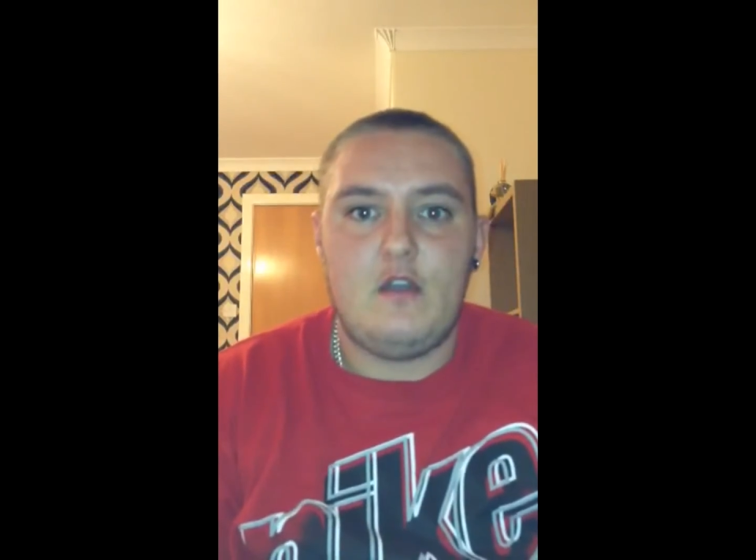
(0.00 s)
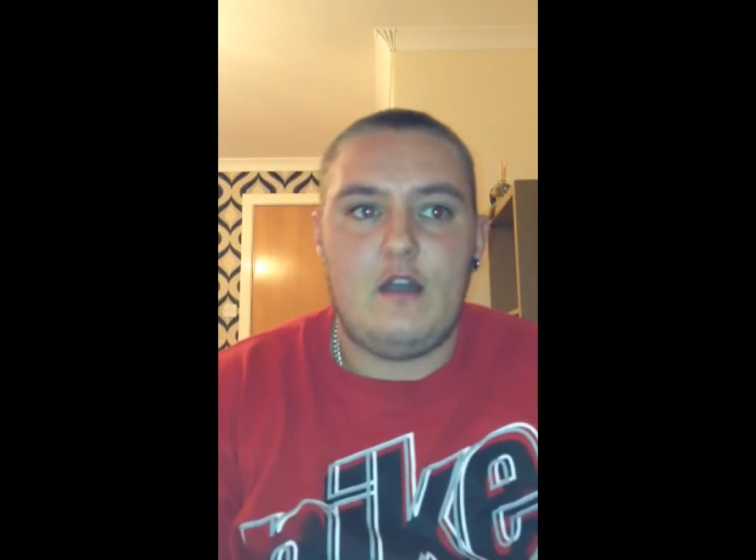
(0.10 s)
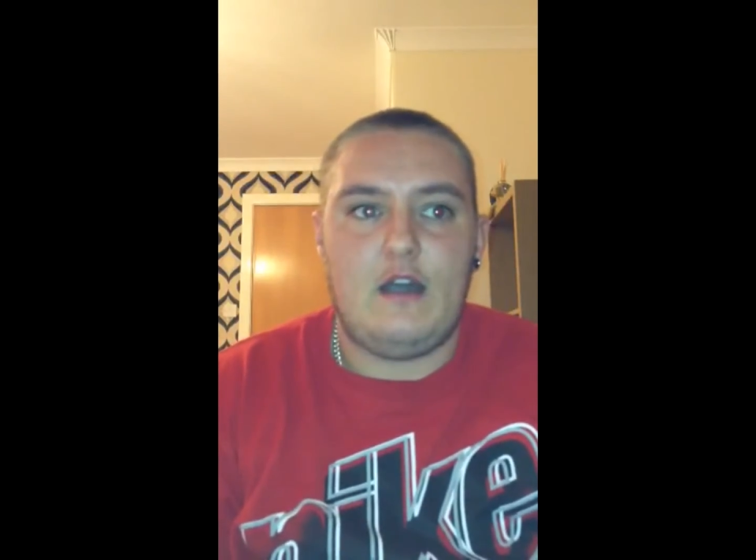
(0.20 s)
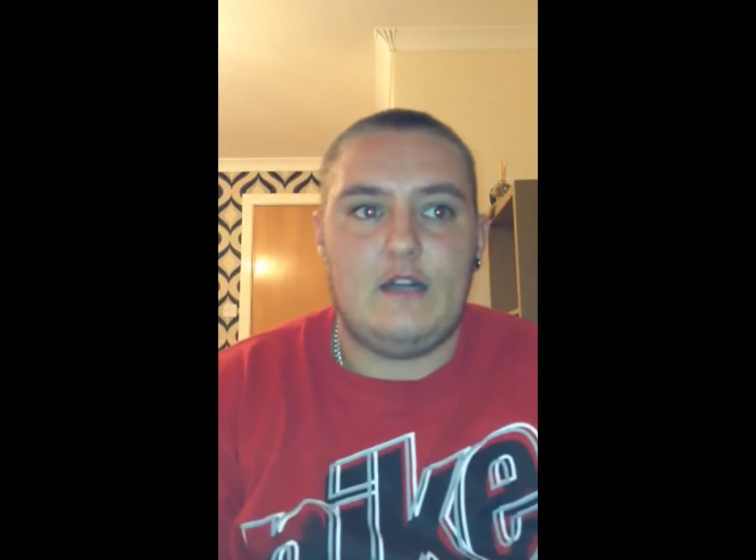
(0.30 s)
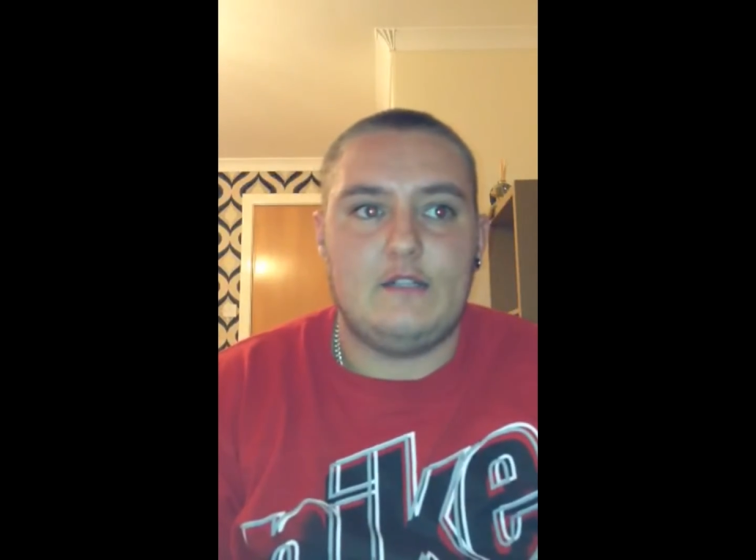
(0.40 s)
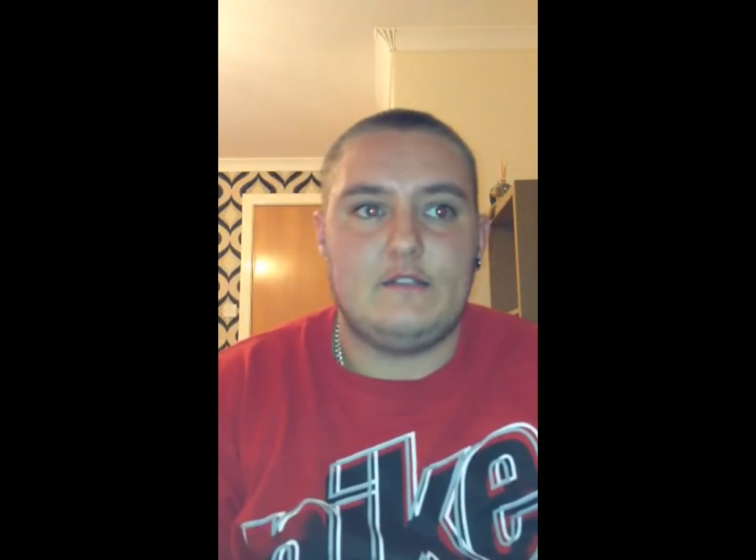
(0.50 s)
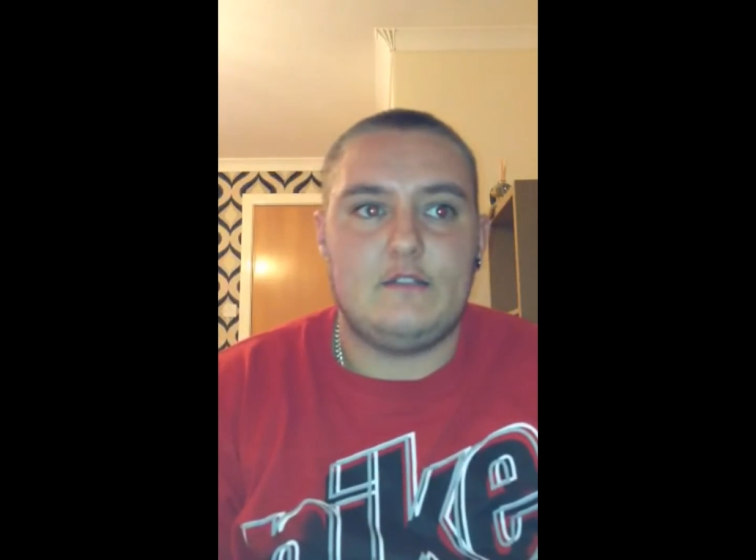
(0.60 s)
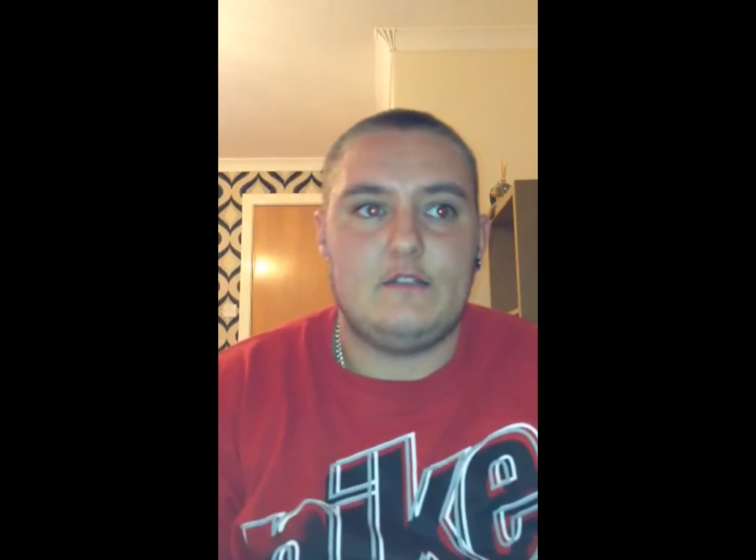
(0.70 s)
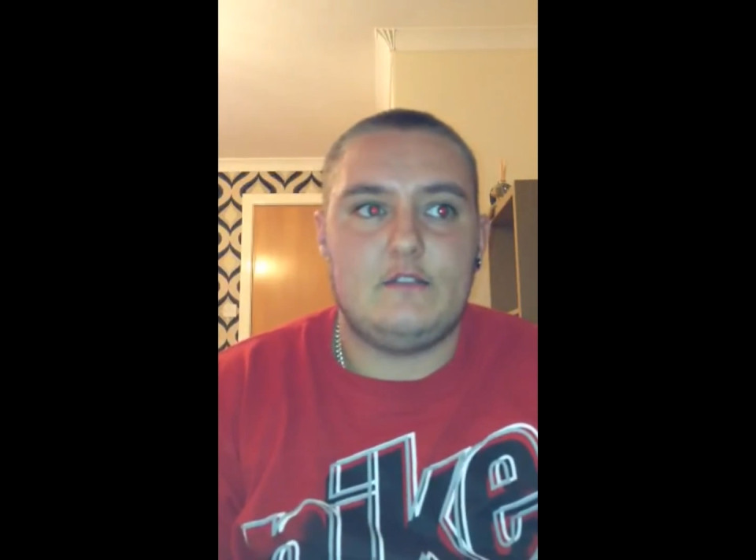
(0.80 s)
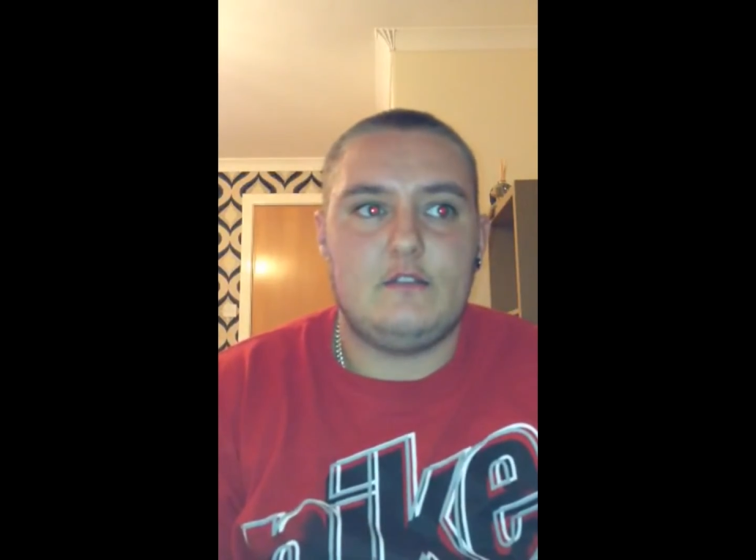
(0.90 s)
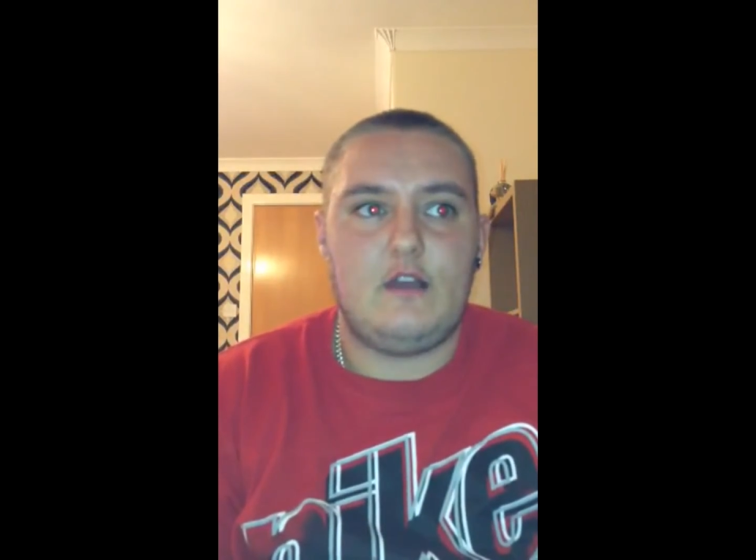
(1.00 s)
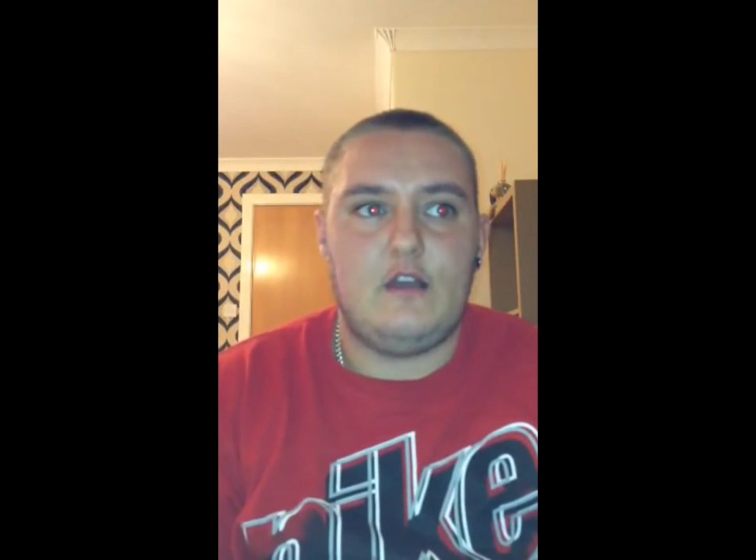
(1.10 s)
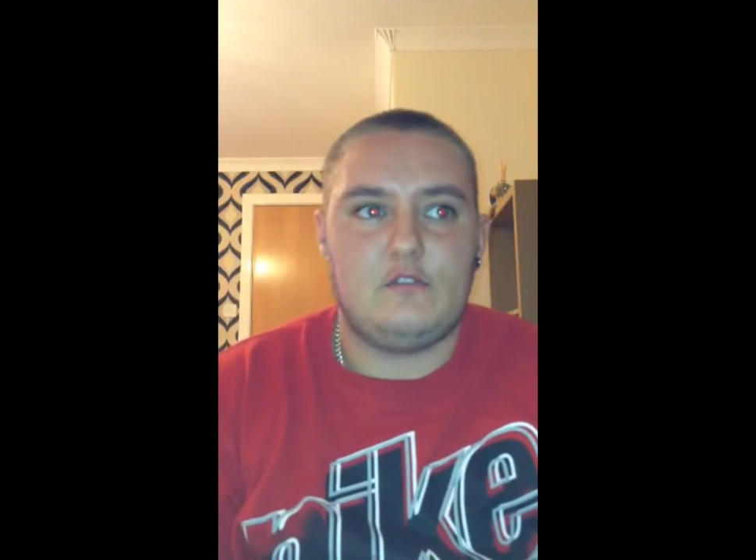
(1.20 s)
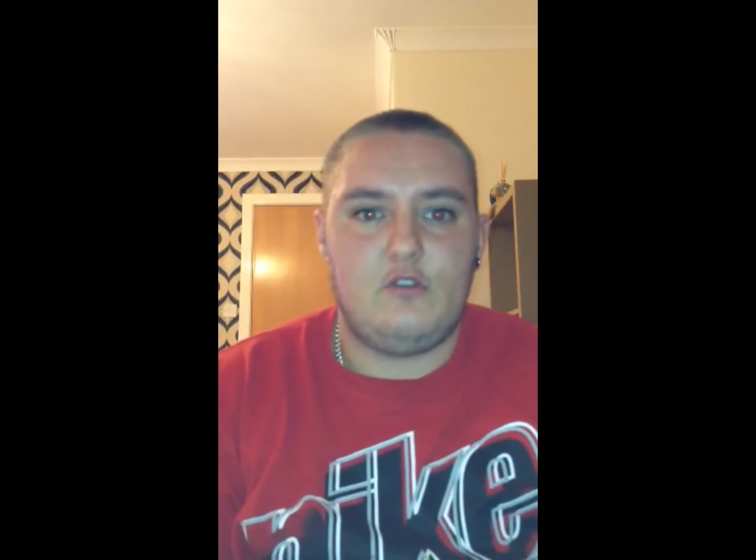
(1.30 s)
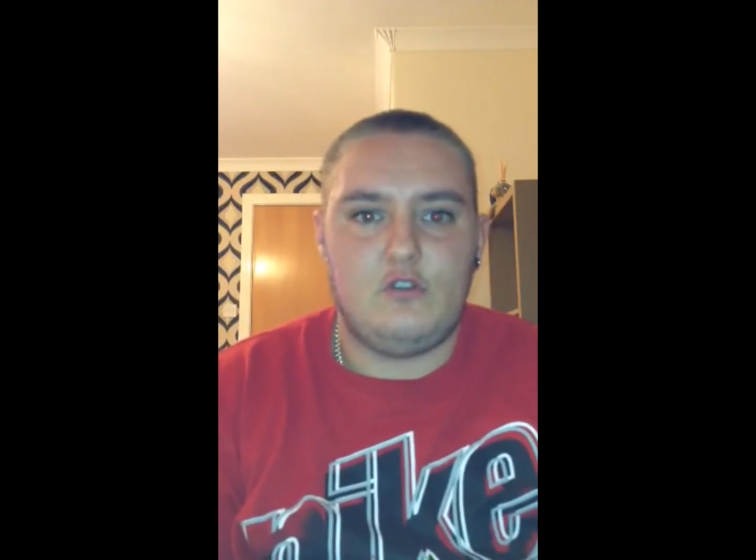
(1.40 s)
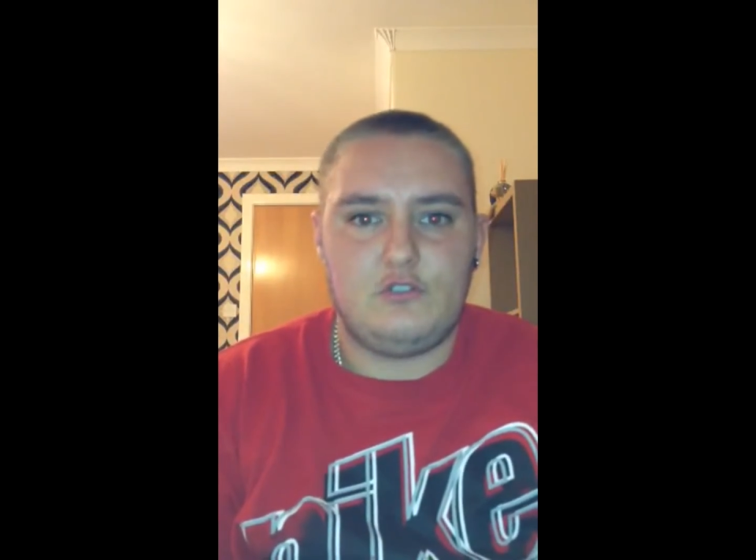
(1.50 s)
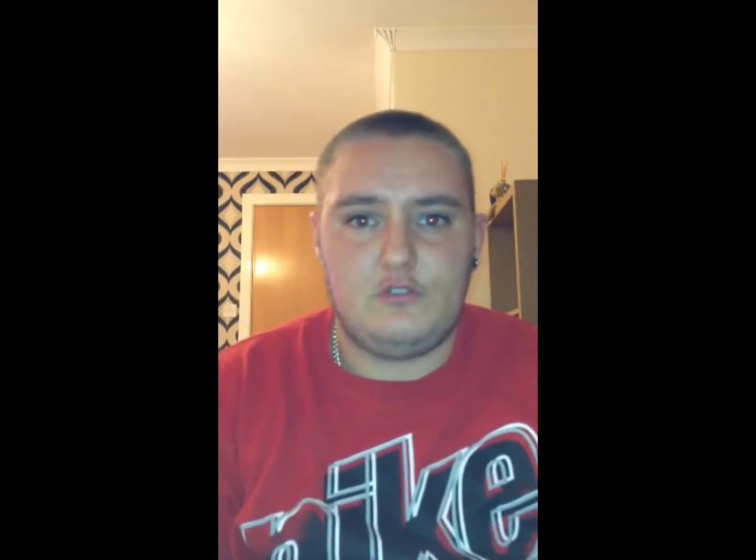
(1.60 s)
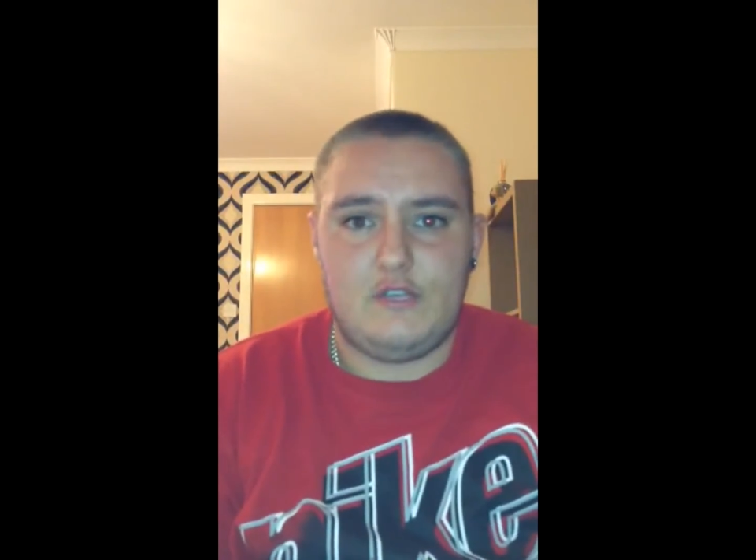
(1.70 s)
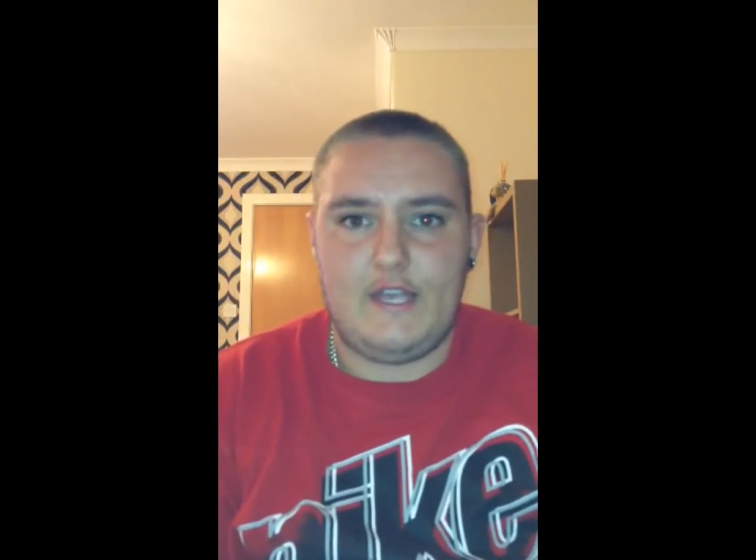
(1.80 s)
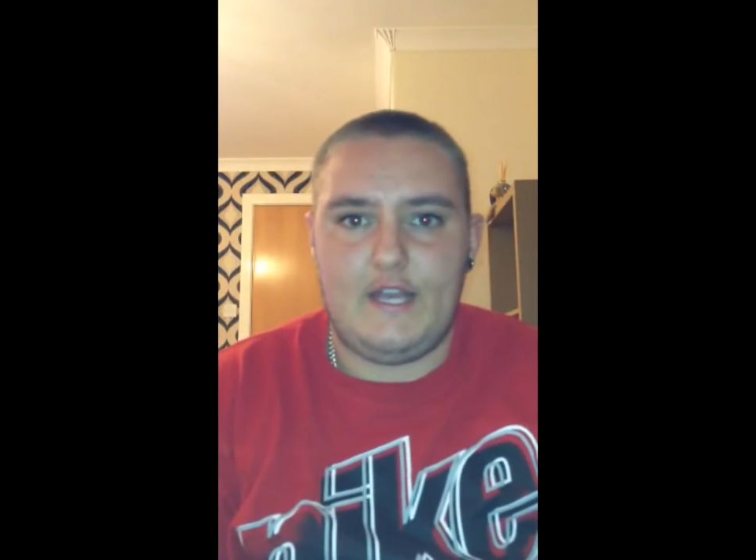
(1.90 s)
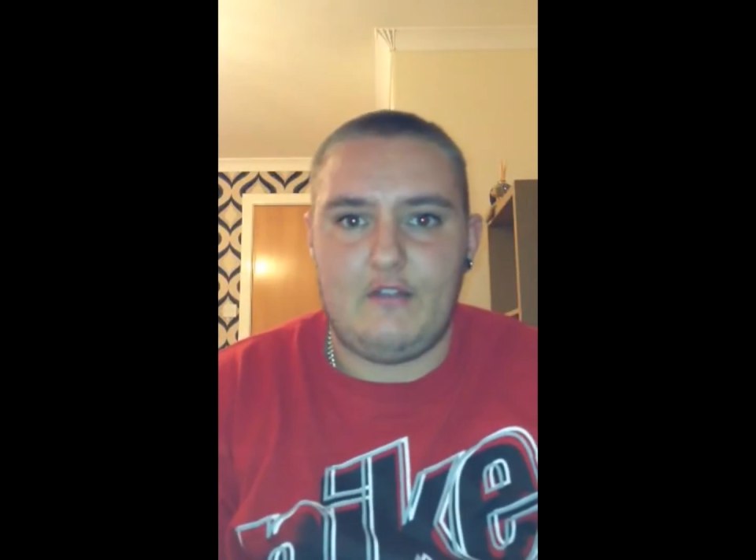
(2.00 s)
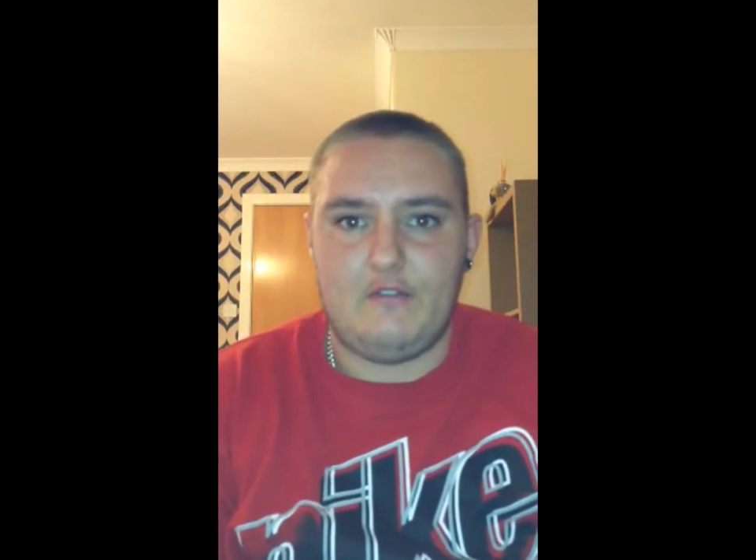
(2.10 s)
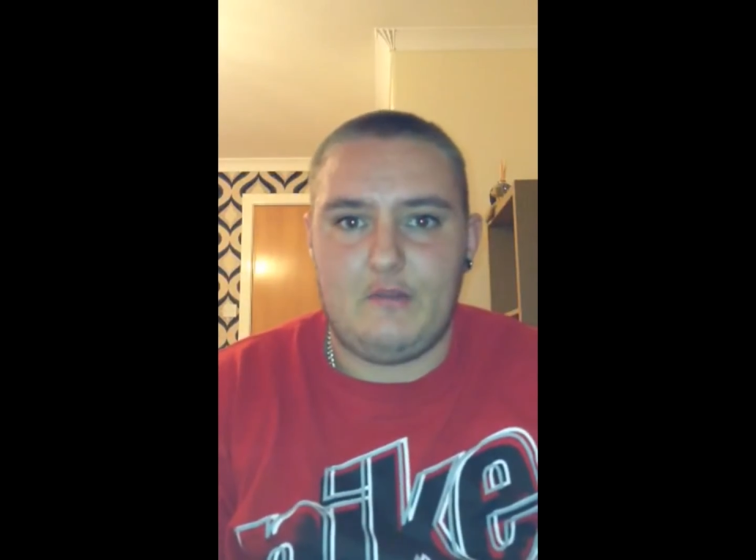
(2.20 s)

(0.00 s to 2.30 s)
and as long as you can get in and out in the